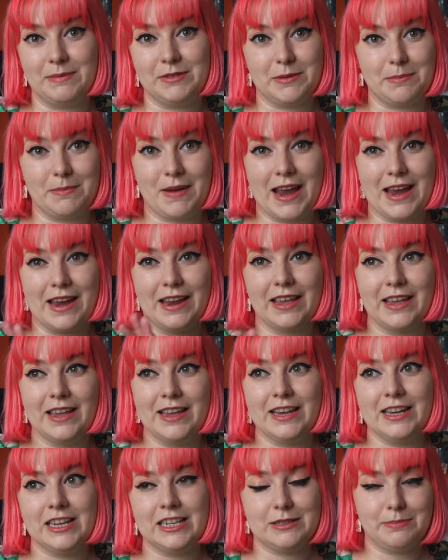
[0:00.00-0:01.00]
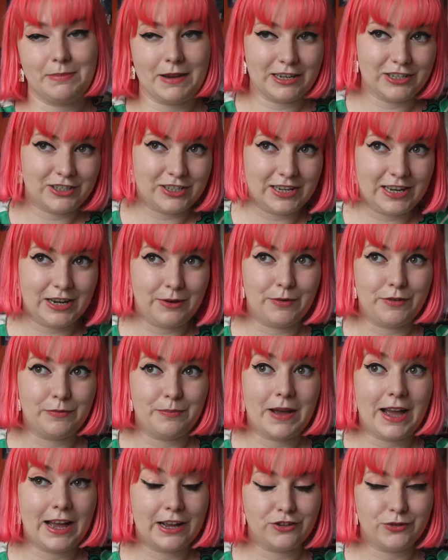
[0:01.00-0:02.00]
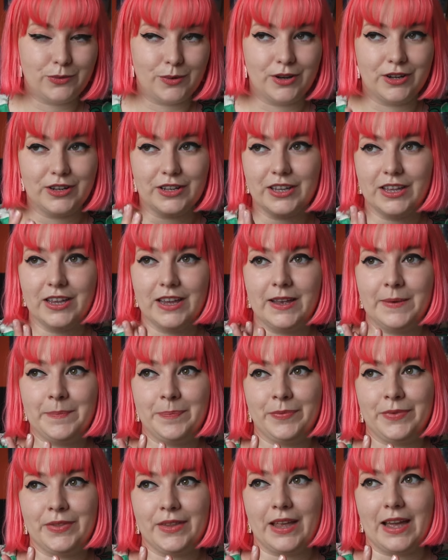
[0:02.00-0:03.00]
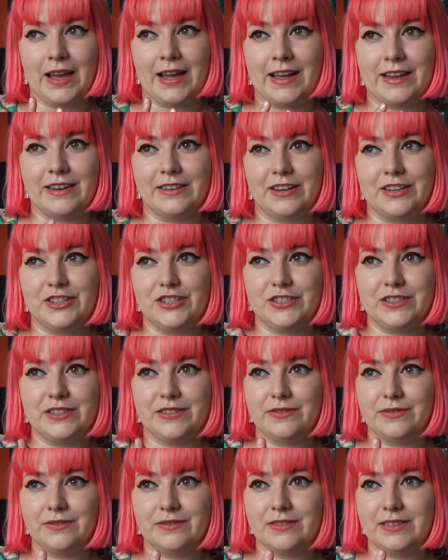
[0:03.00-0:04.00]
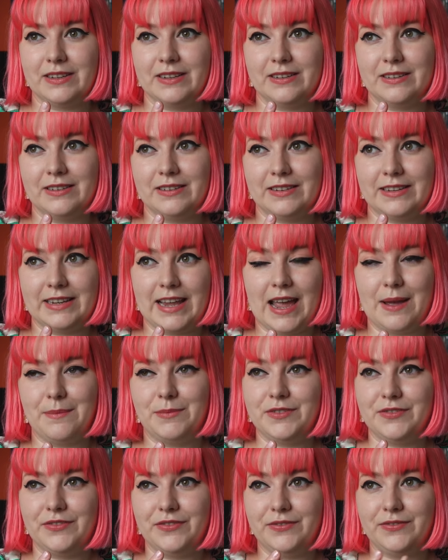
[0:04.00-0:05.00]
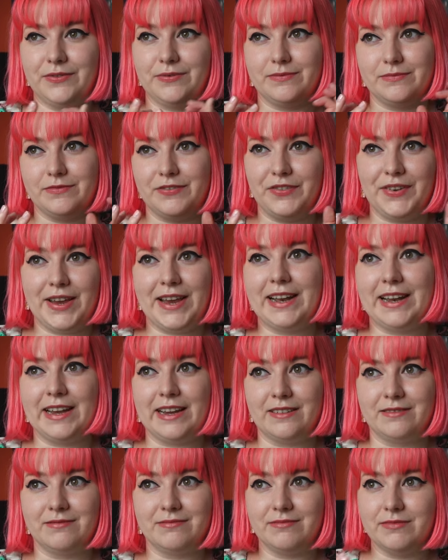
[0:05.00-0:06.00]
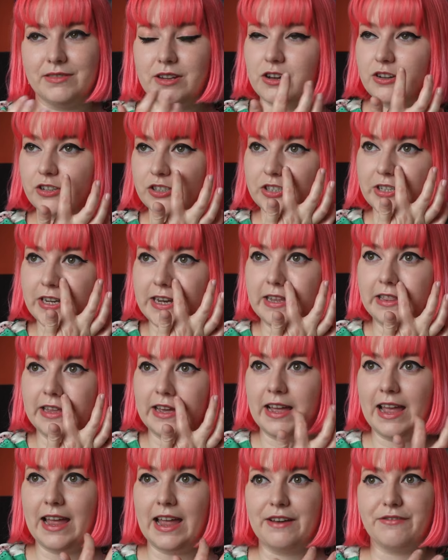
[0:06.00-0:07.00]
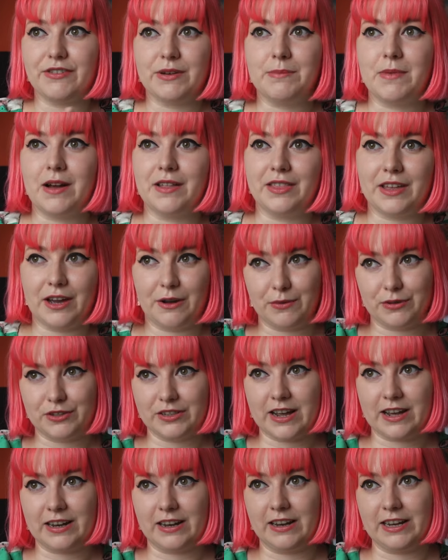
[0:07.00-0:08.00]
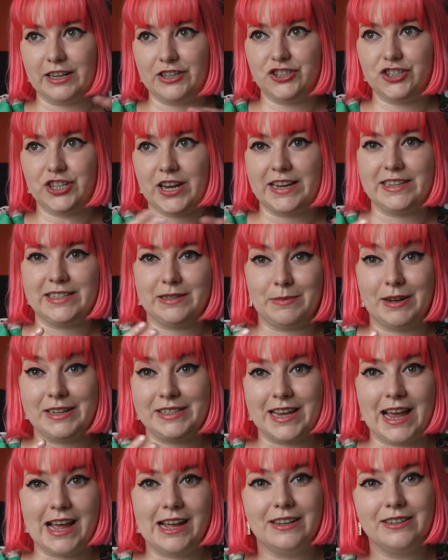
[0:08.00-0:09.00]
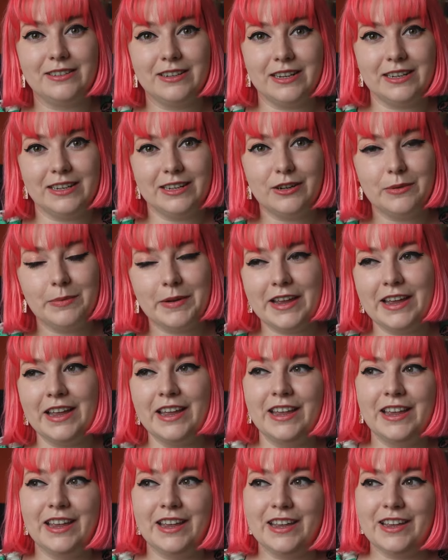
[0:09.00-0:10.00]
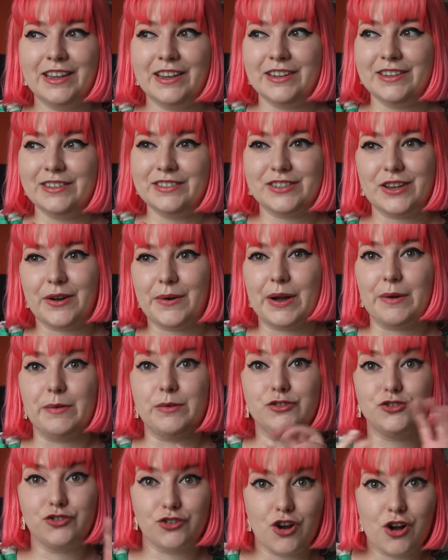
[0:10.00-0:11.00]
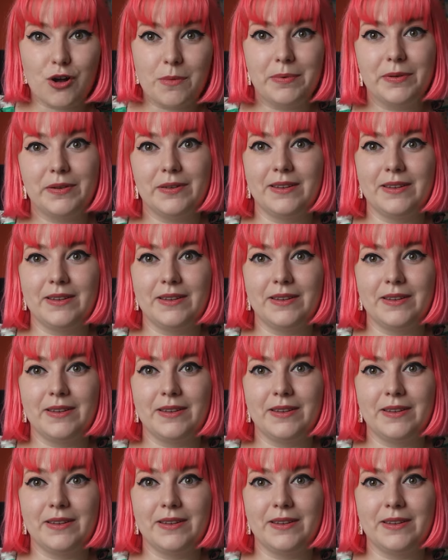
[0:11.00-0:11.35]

to make, especially with patchwork. And I just kept feeling last year that every month I was kind of like chasing my tail a little bit. So I would drop